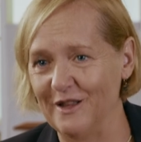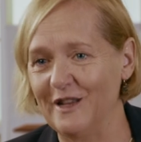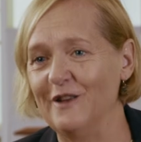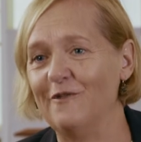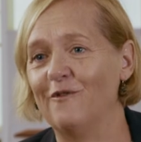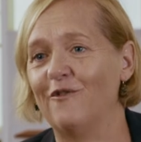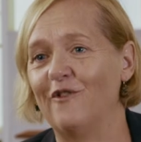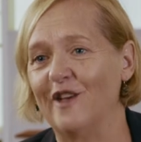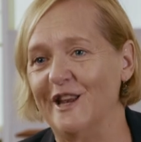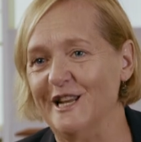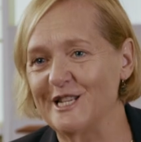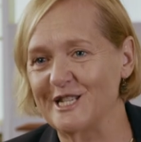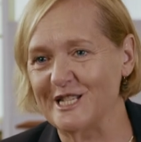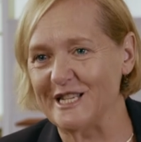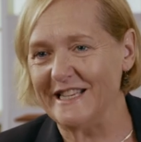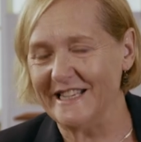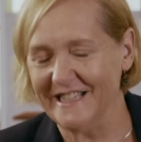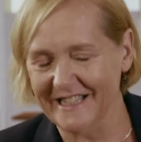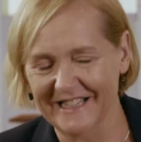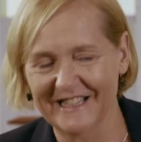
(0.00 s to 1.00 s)

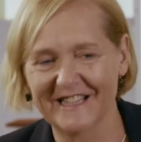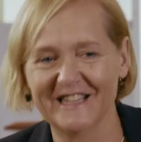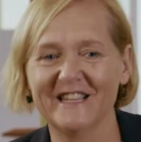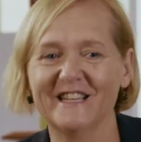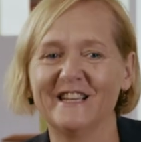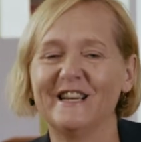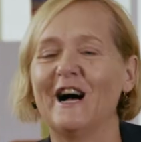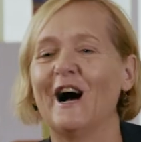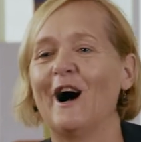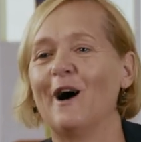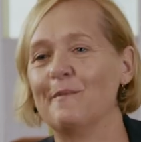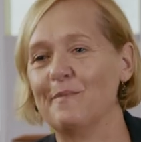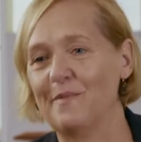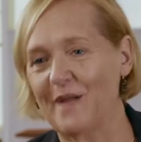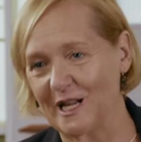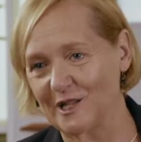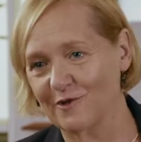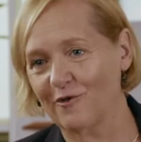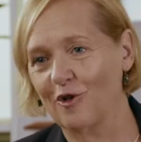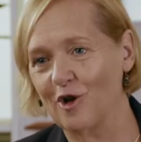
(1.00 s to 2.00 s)
infinity.
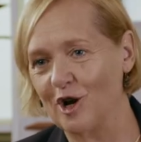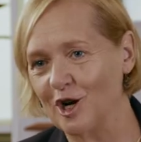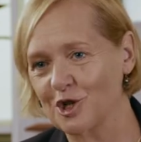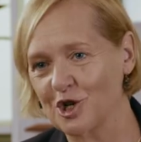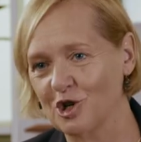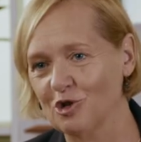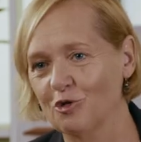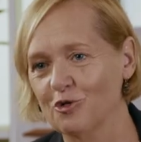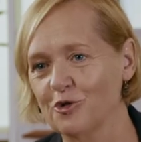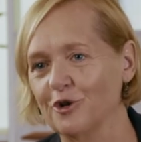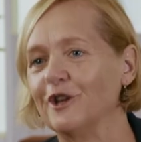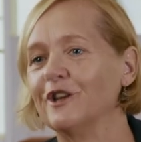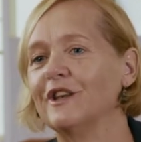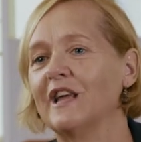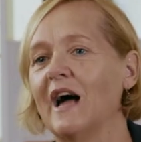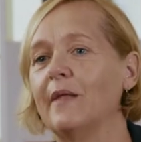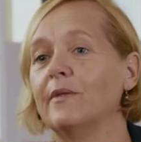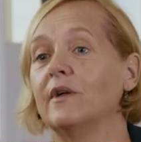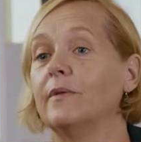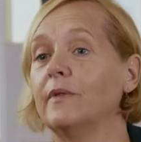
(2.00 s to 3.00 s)
That's for our children.
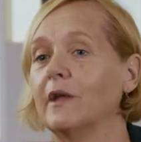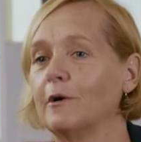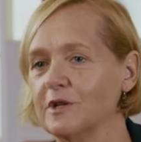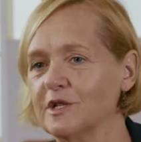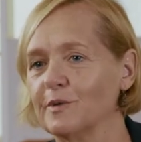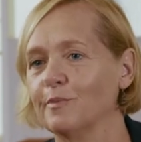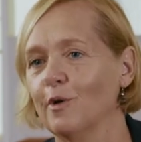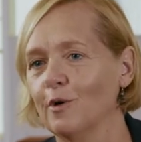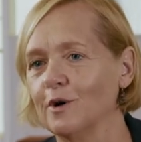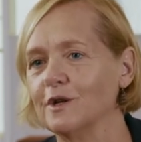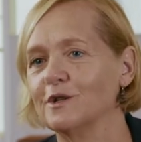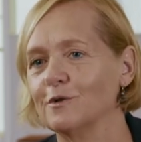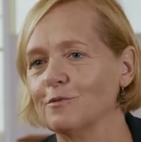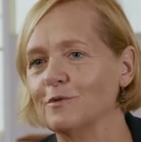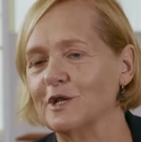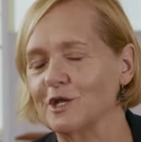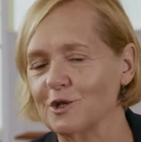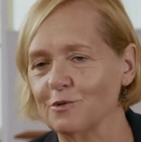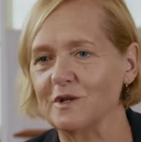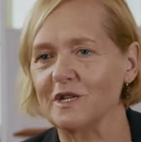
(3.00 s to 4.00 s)
Yes. And then there is a point at
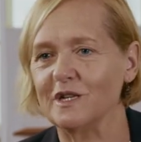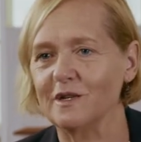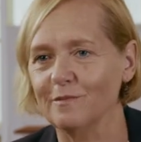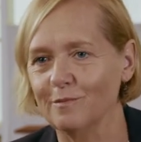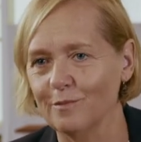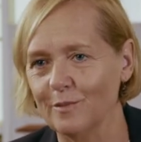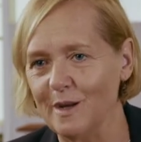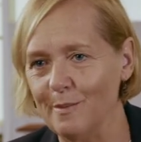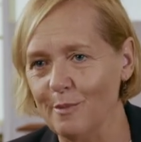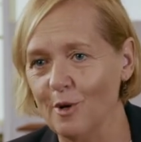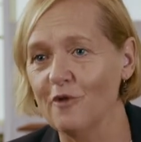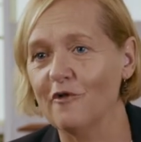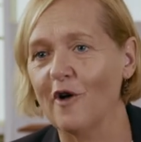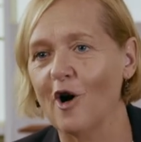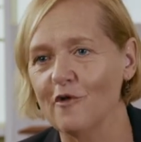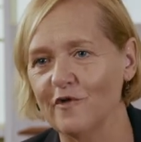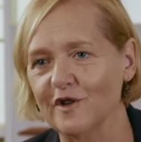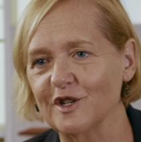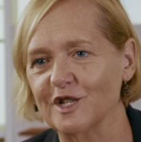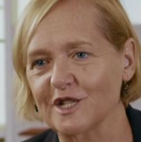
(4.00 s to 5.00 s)
which we move
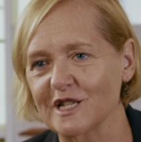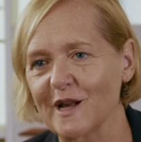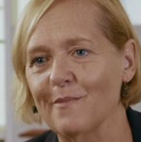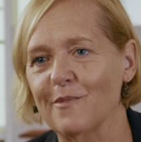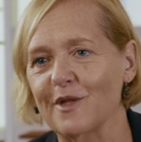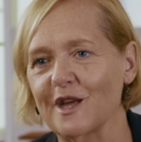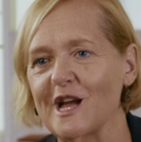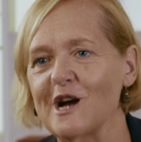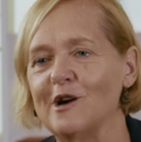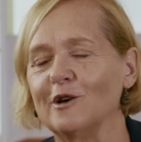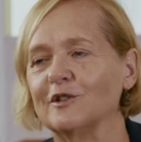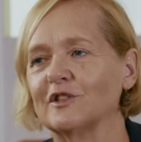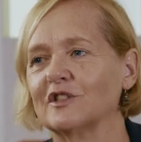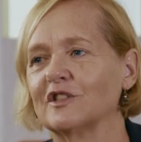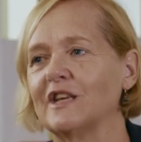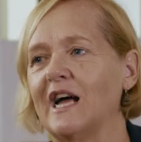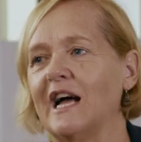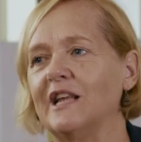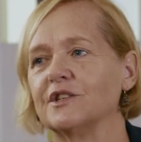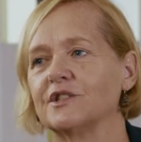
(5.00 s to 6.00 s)
over to something else.
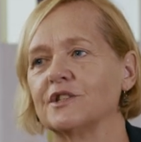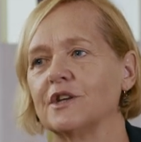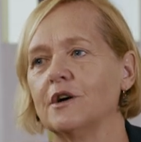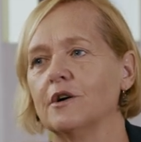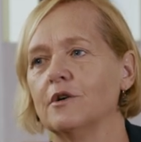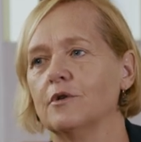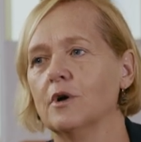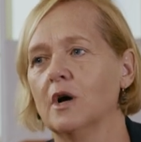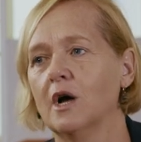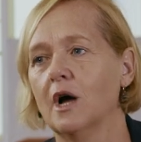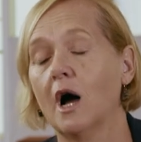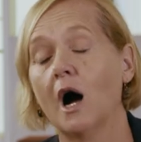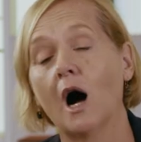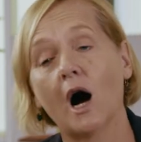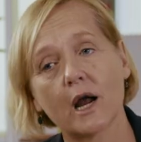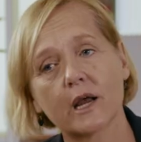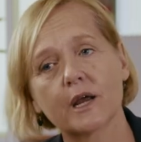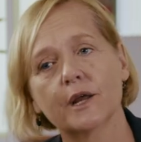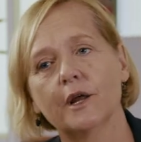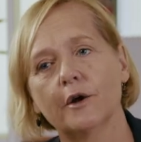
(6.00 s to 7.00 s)
Mm. And so
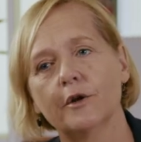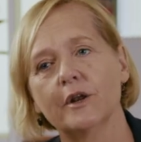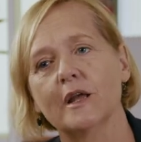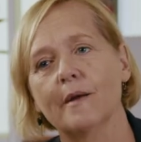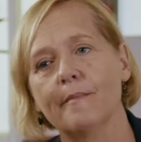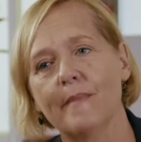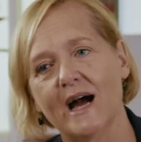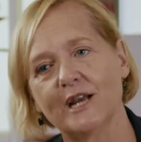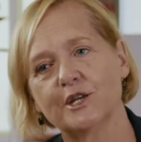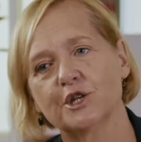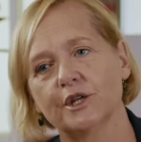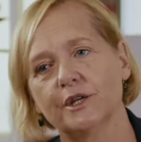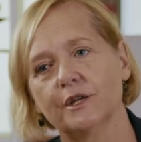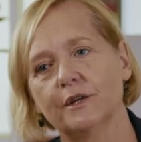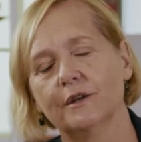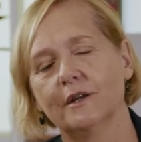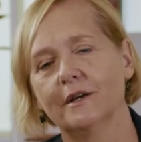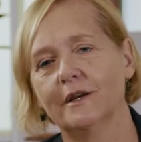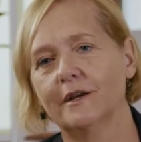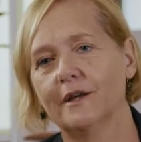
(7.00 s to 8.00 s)
I can only
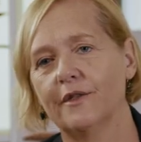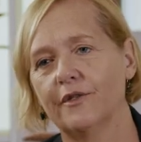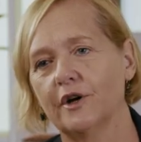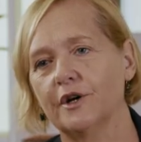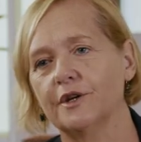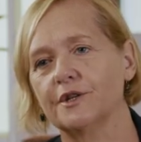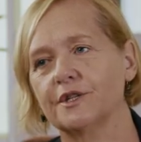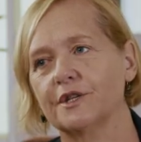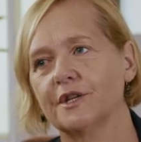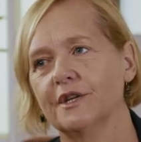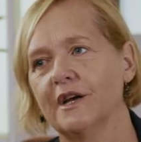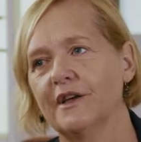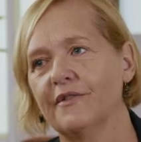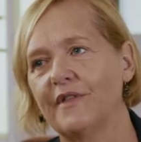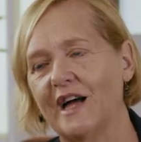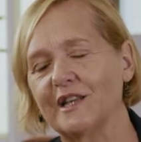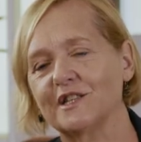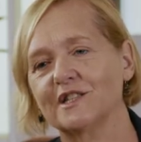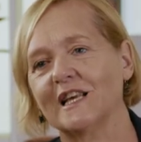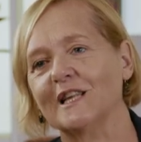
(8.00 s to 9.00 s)
imagine
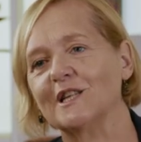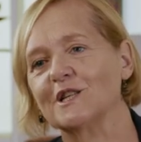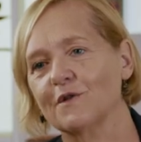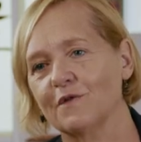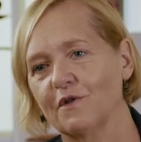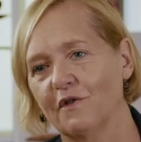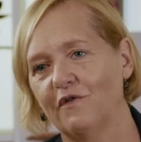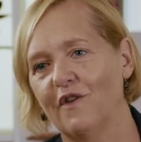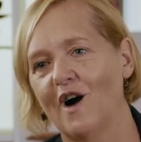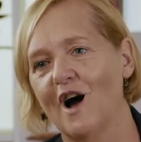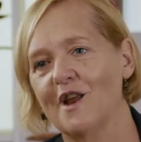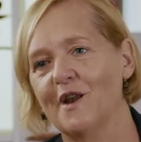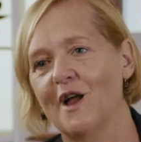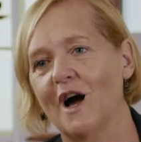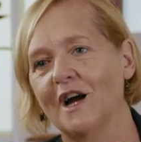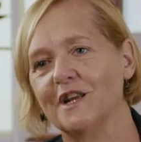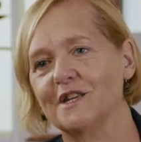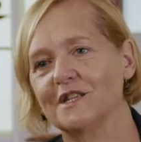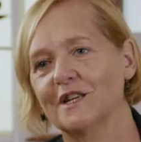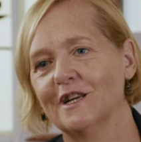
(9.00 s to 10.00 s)
that sense of the
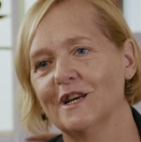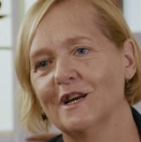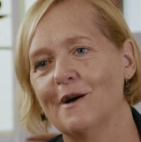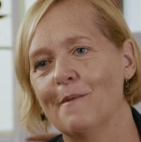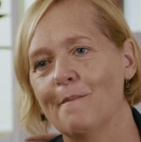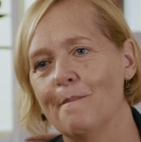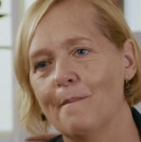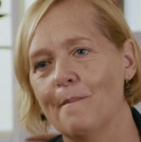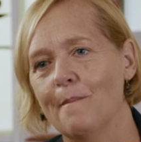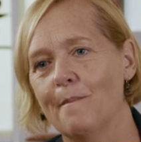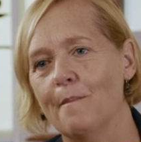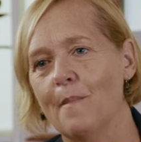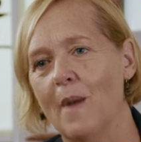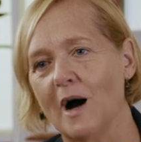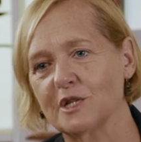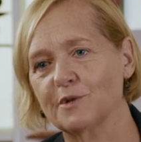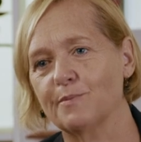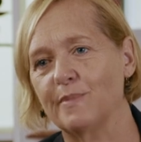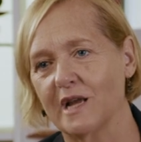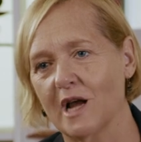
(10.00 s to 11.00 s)
finite
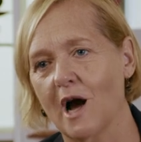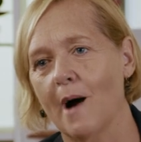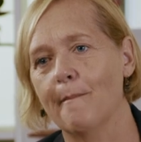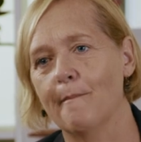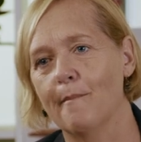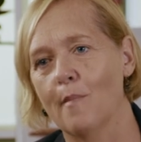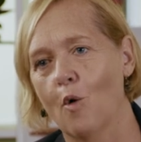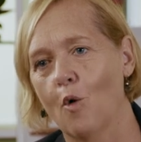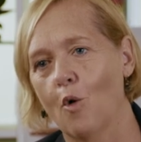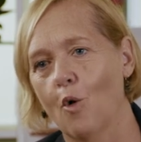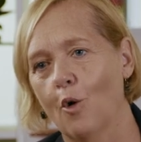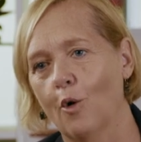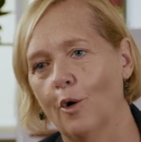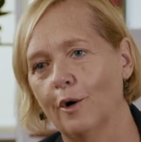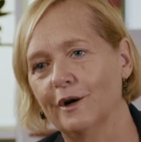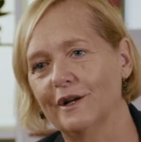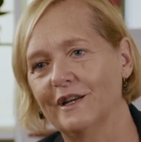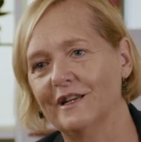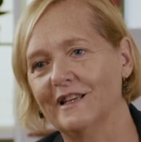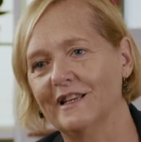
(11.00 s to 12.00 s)
must become
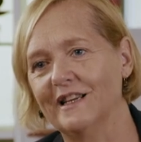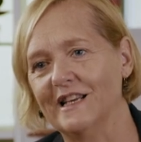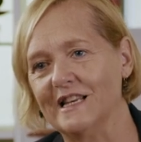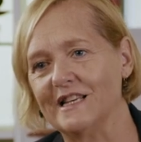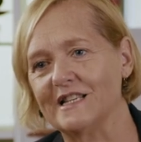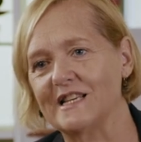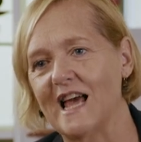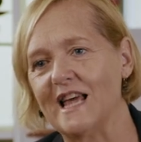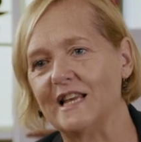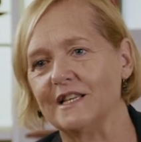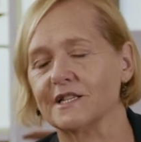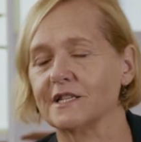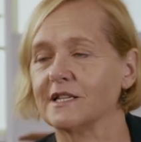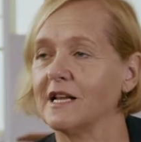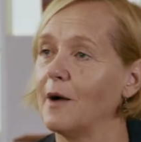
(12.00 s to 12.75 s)
more intense.